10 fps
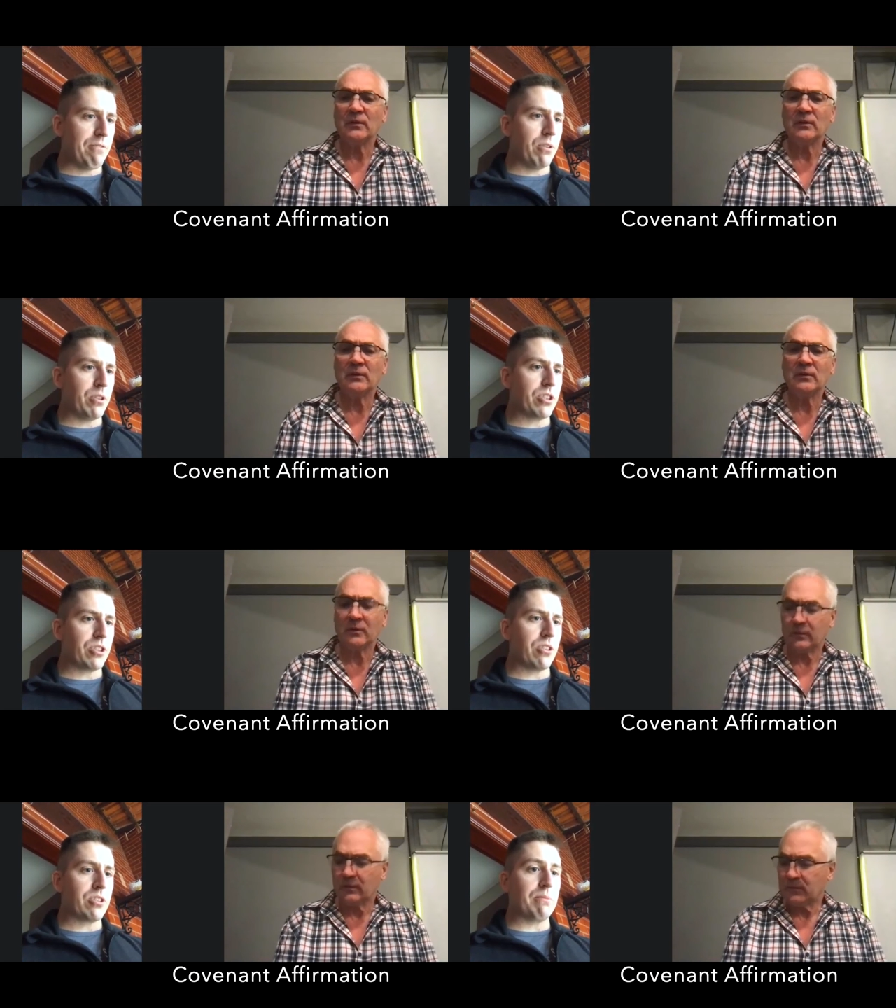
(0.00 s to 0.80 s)
Speaker 1: full
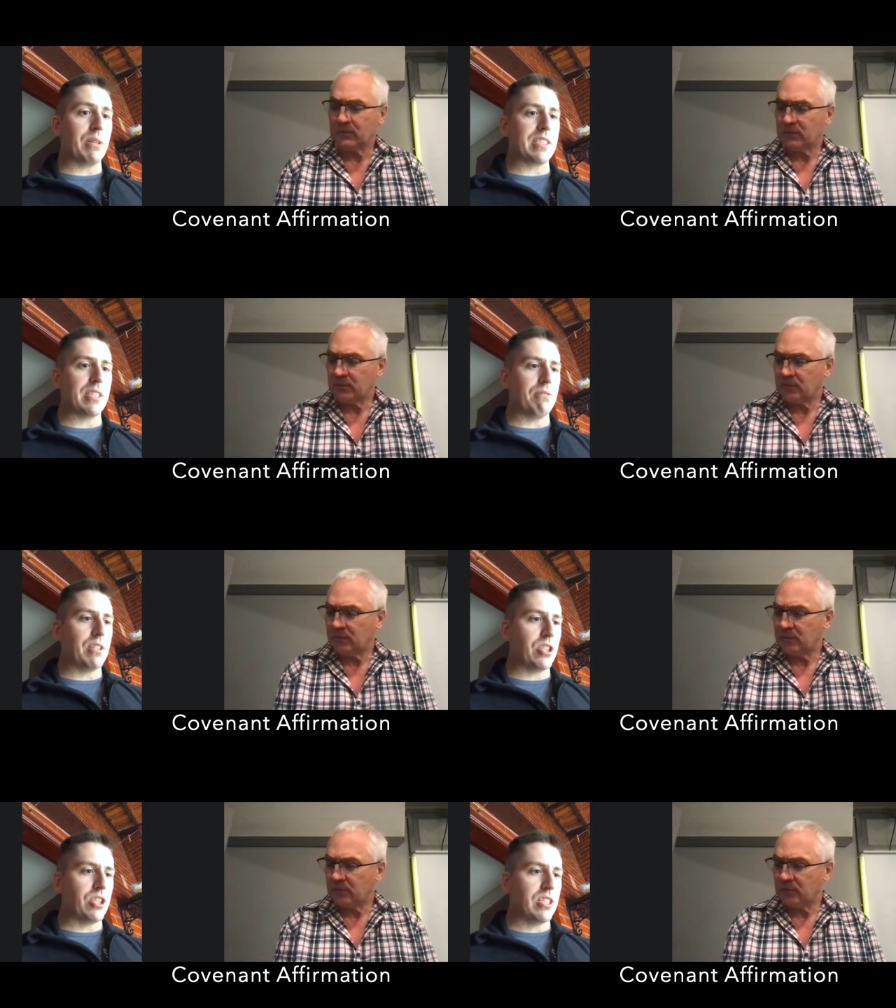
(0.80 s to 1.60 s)
assurance of my
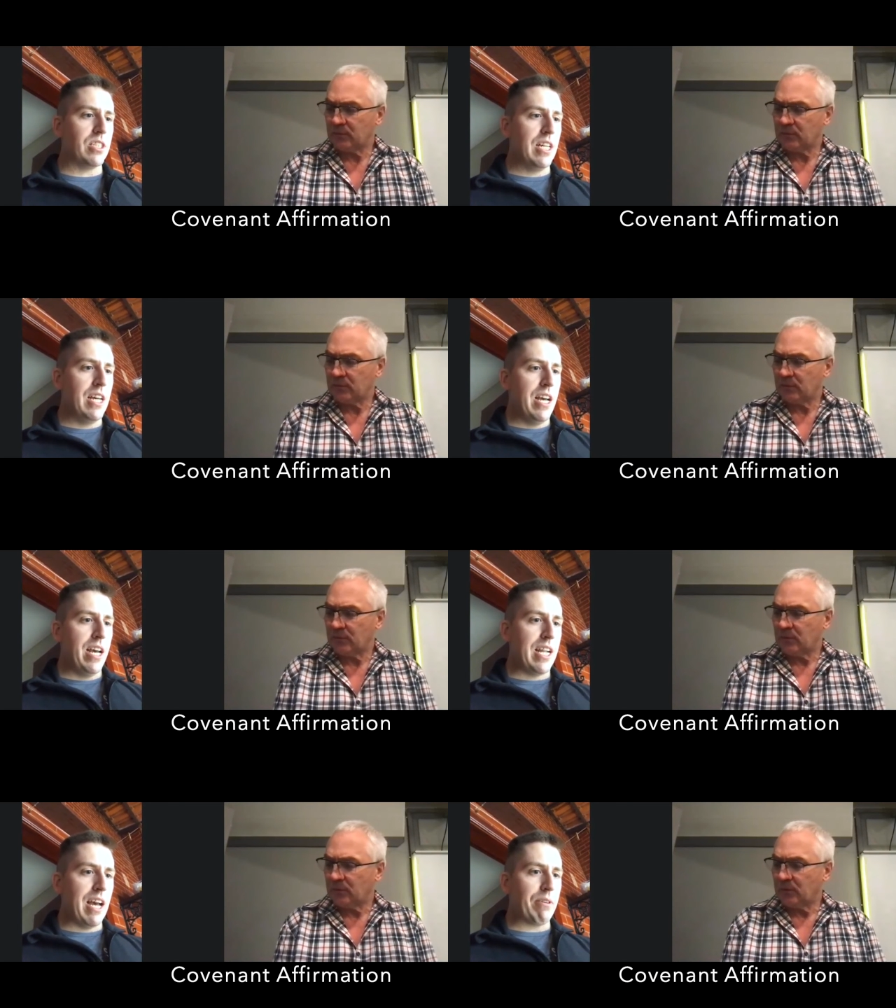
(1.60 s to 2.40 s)
salvation,
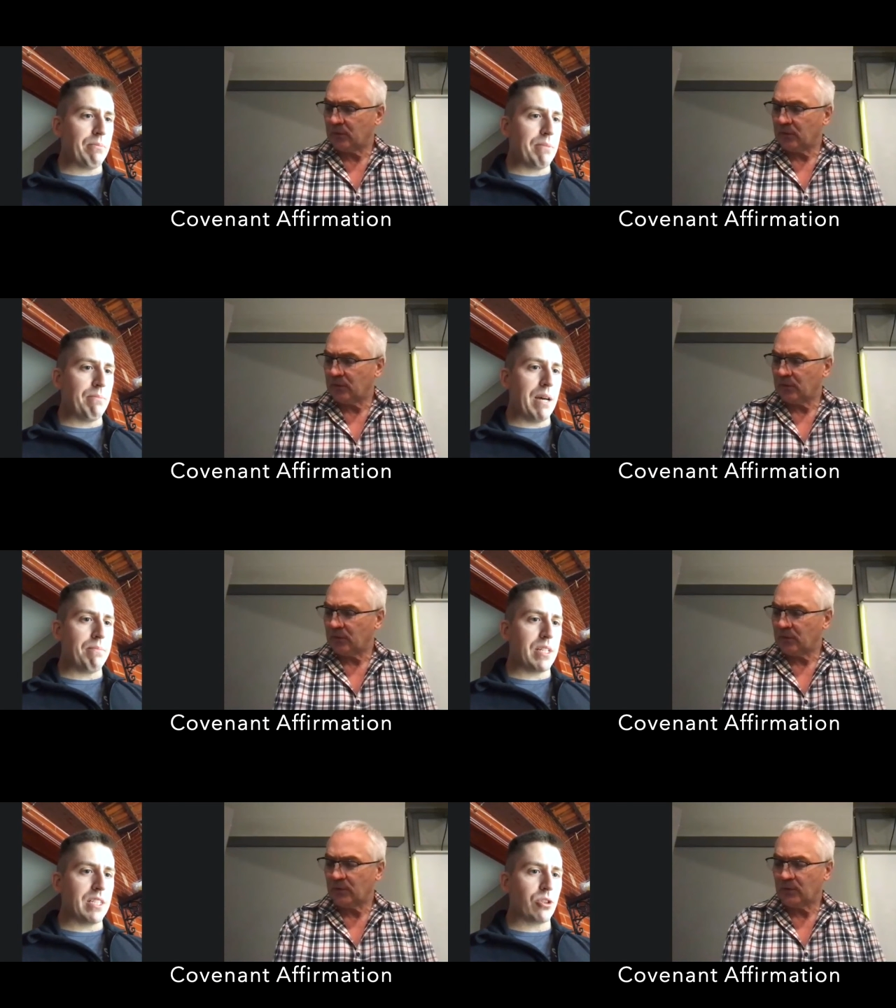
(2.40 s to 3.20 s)
and having been
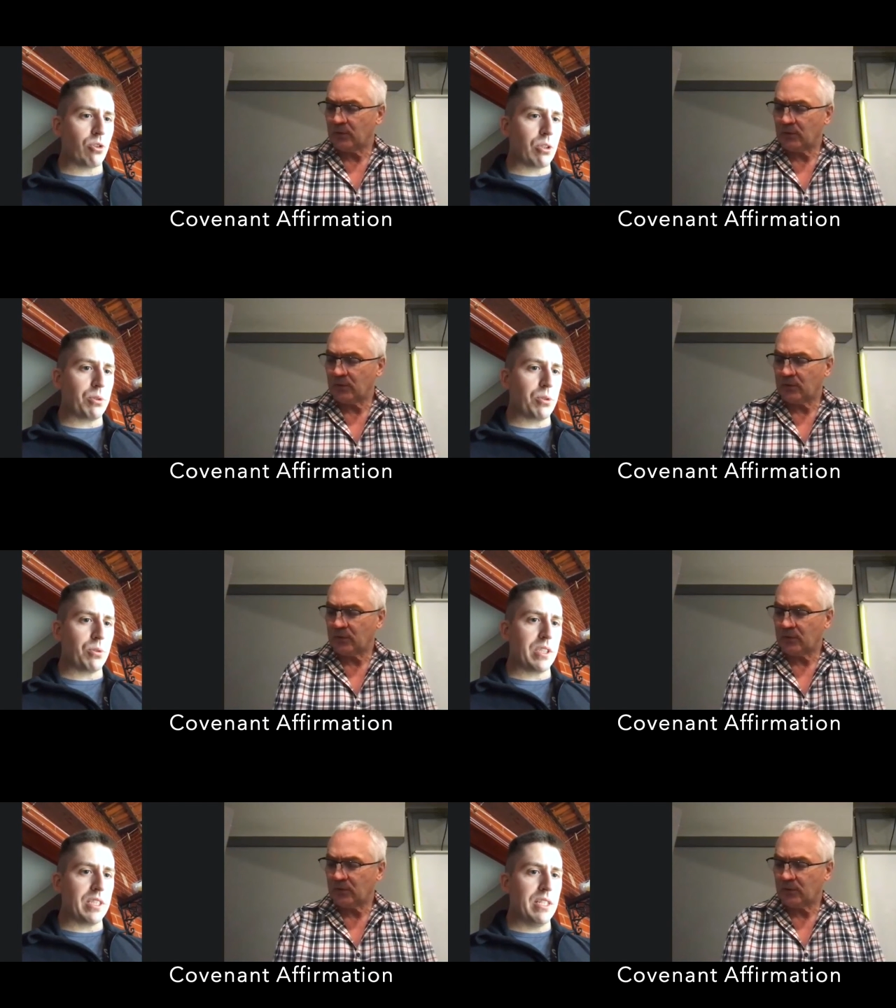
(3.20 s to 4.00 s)
baptized
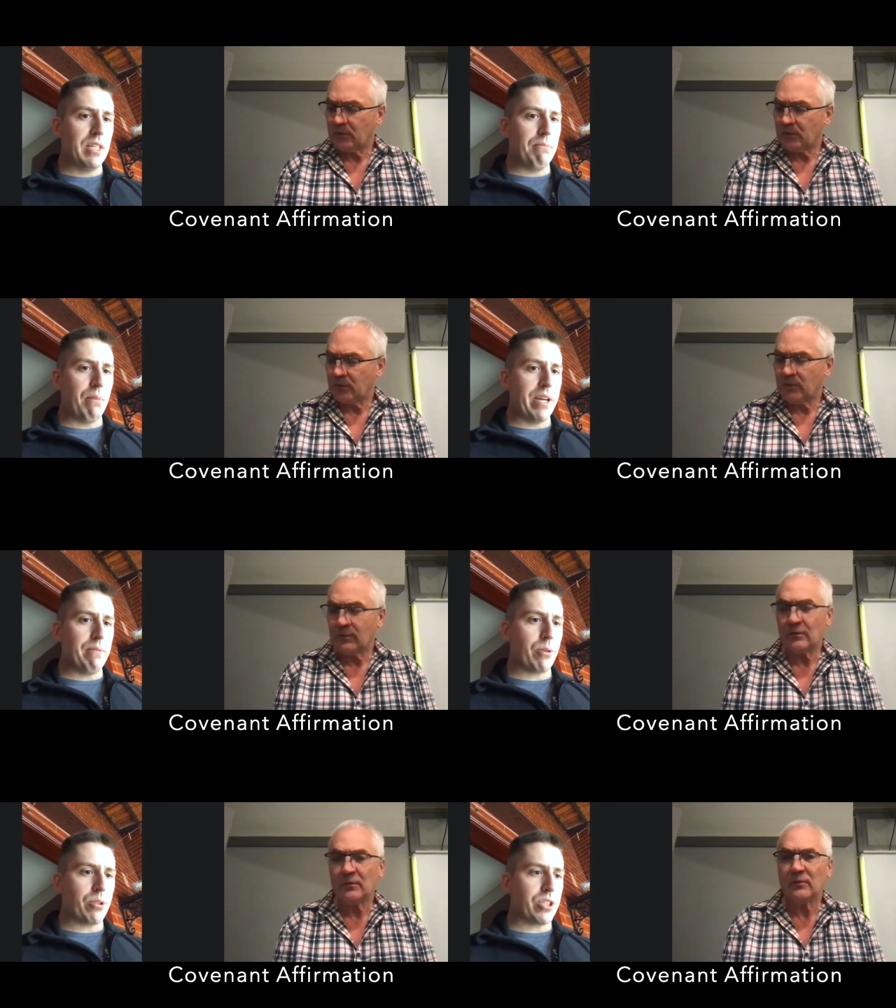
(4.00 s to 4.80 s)
scripturally by
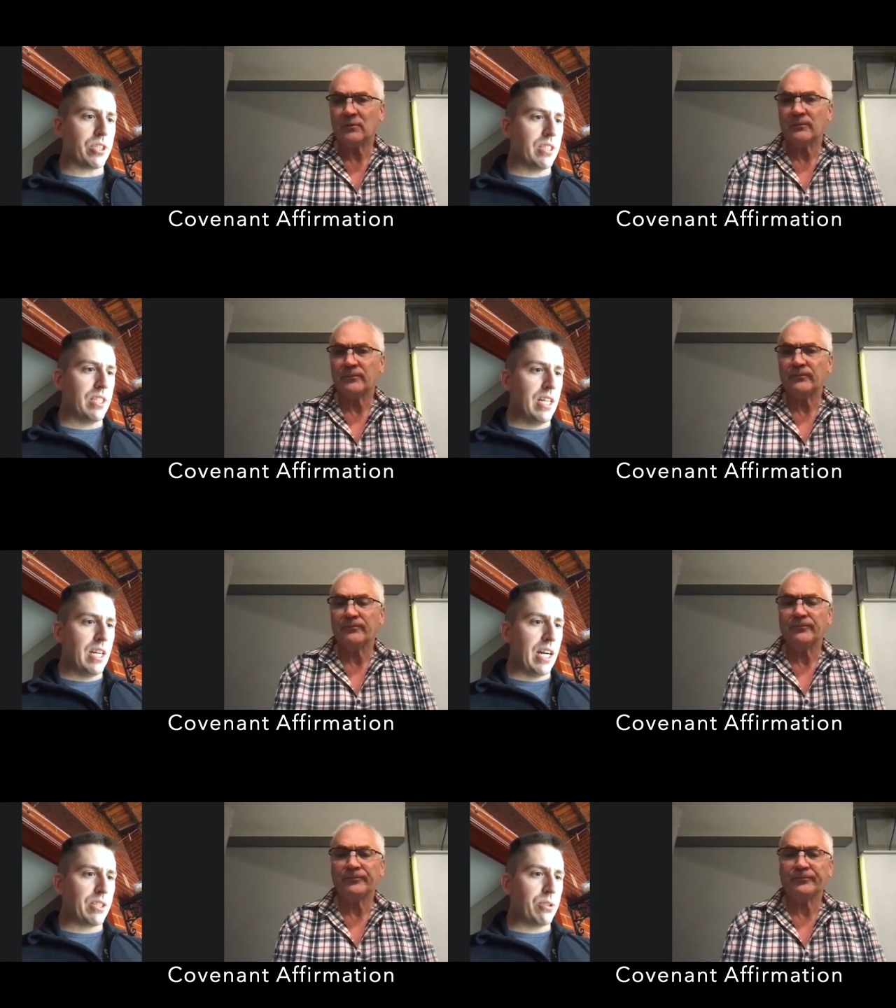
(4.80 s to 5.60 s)
immersion,
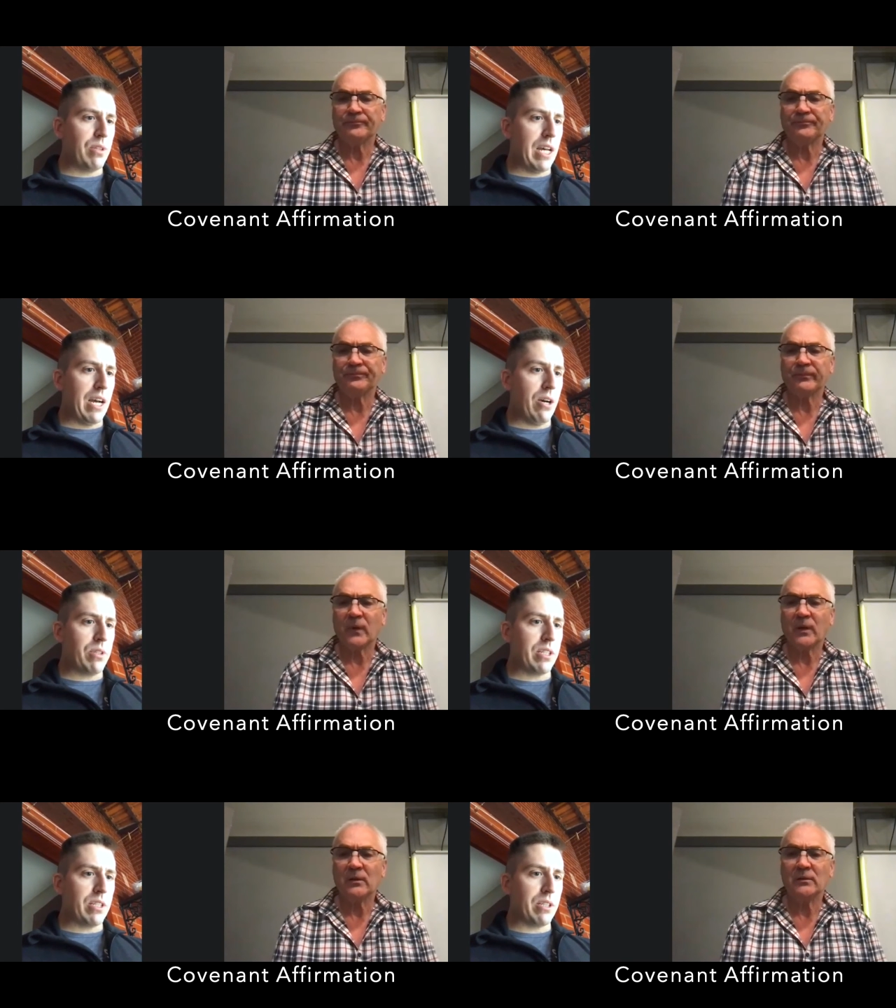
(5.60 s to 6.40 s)
I do now
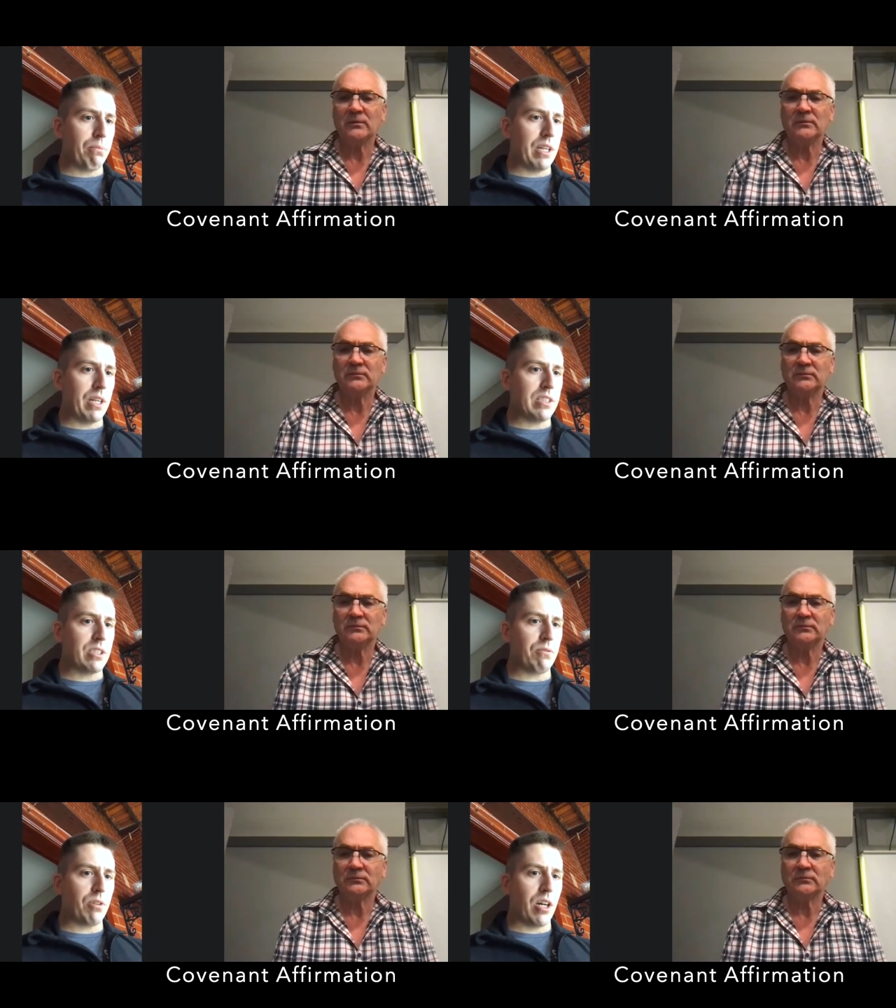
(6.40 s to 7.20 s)
and in the presence
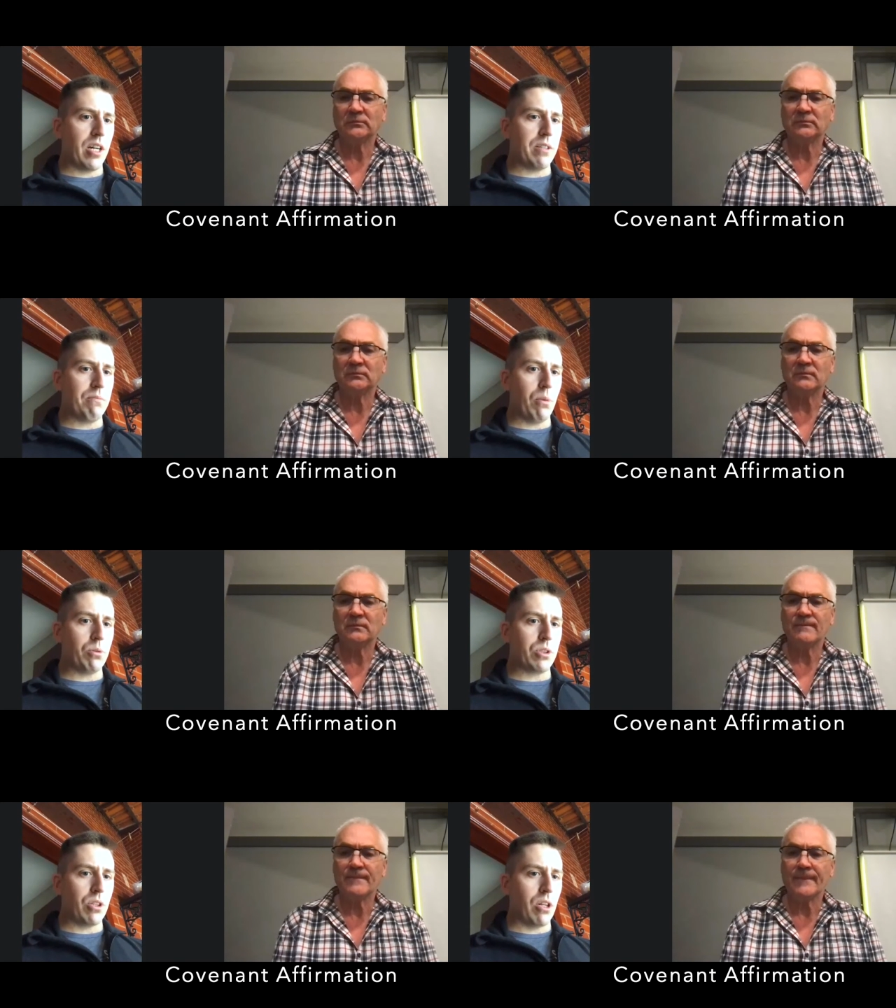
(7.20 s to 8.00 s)
of God
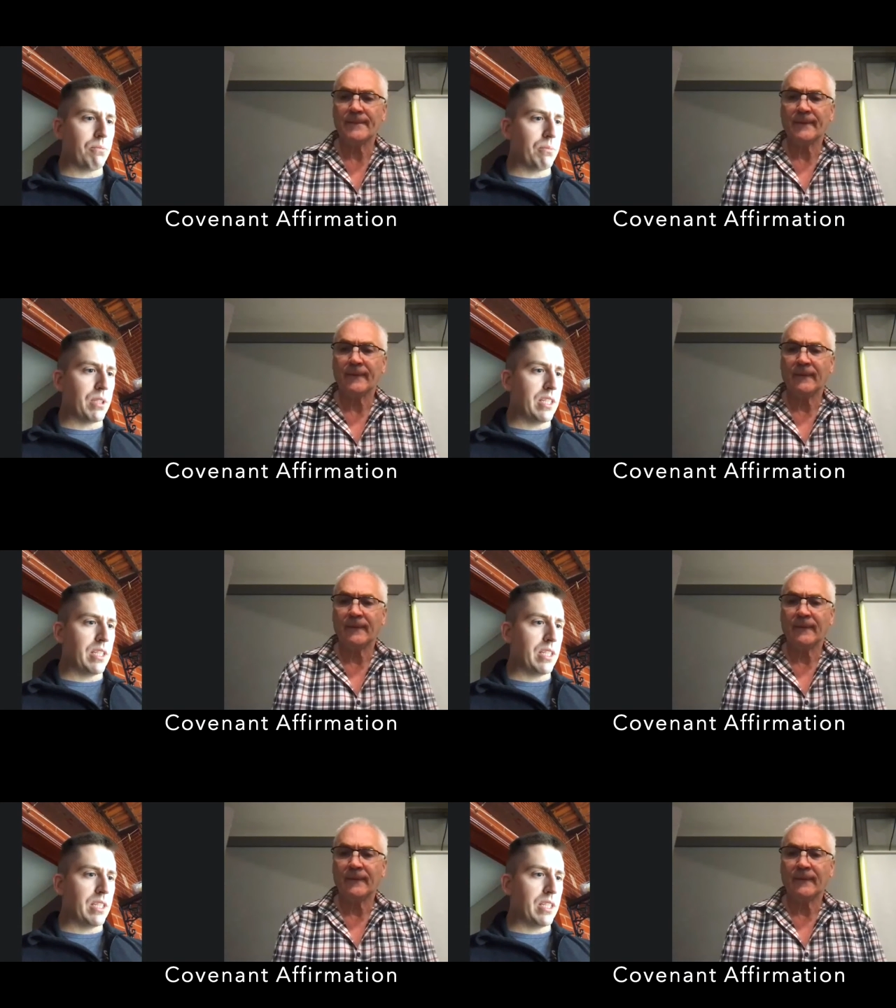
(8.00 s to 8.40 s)
most solemnly